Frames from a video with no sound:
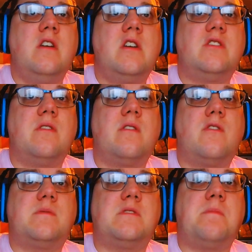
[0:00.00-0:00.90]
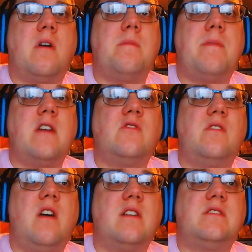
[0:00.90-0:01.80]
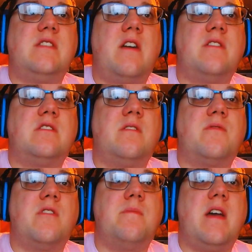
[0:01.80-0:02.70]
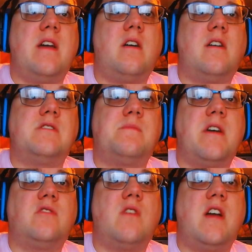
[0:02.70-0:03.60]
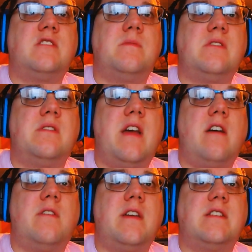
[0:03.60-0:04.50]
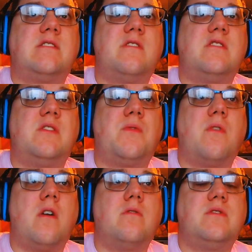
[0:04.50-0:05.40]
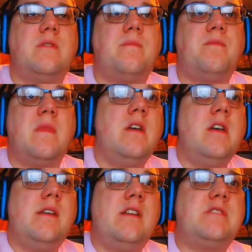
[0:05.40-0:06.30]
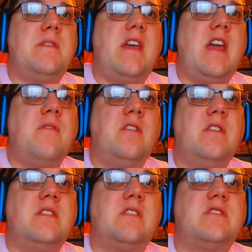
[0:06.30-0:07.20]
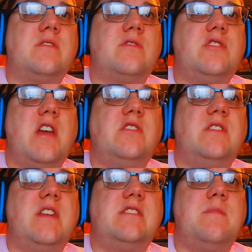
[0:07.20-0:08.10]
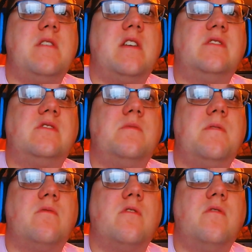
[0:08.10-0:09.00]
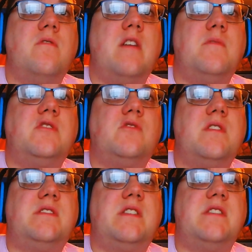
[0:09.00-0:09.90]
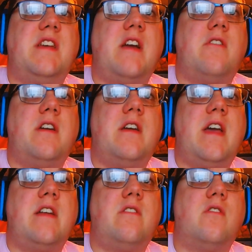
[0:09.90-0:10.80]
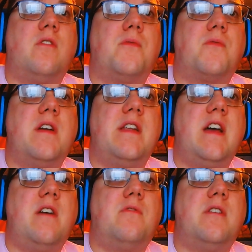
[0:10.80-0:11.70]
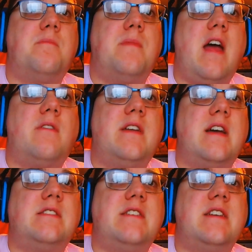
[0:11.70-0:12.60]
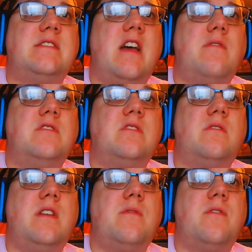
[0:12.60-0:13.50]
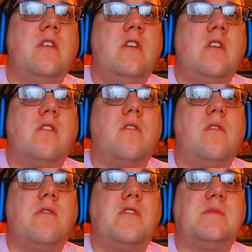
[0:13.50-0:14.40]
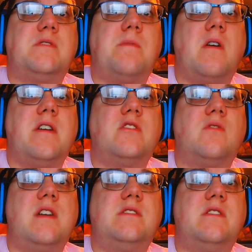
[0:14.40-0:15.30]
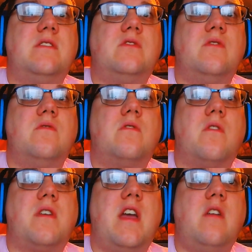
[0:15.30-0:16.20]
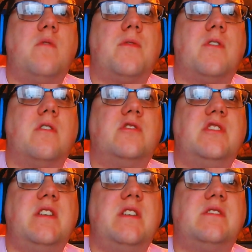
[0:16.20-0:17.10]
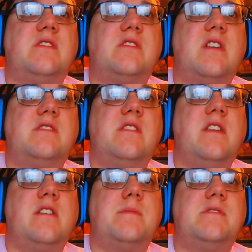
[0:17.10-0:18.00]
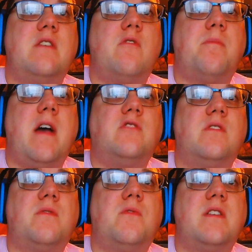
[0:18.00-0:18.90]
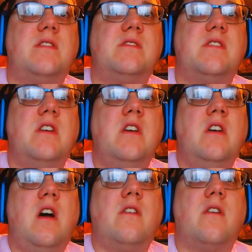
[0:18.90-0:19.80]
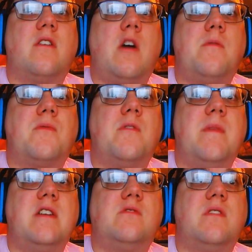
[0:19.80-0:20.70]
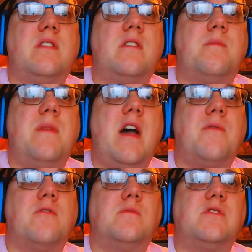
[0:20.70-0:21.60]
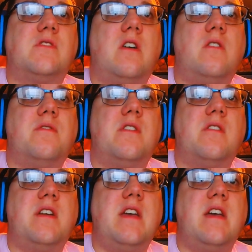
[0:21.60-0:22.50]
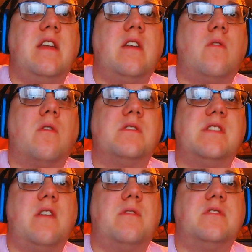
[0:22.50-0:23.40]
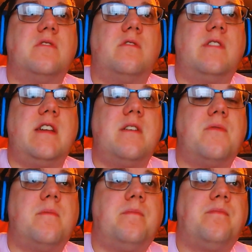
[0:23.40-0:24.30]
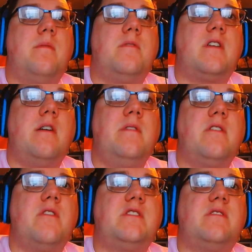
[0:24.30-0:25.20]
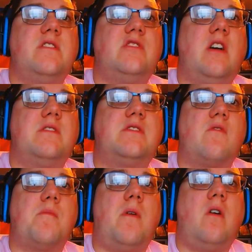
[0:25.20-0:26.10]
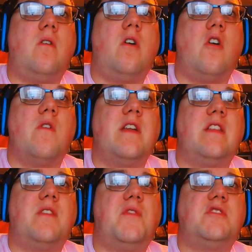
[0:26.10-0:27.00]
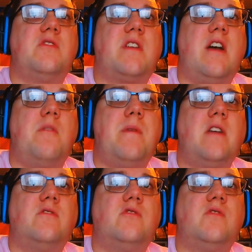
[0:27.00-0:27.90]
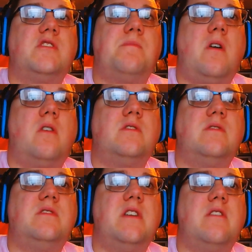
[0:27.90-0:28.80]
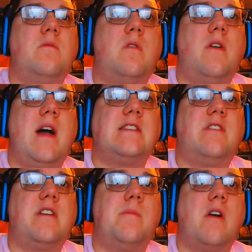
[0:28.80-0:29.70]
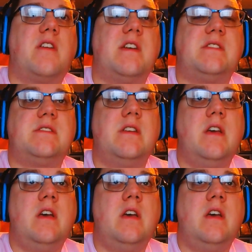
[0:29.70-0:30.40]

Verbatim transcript: During a Christmas party, Patrick knocks down a delivery man on his bike, drags him into an alley, and slits his throat. His behavior is also changing as he begins to be rude and mistreats his airhead girlfriend, Evelyn, badly as he gets Evelyn to leave her own Christmas party and tries to do cocaine with her. She is disgusted and upset with Patrick, threatens another couple from entering the bathroom stall they're in, and orders Evelyn to leave. Becoming increasingly jealous Paul Owen and the Fisher account, Patrick tricks Paul to dinner while acting like Marcus.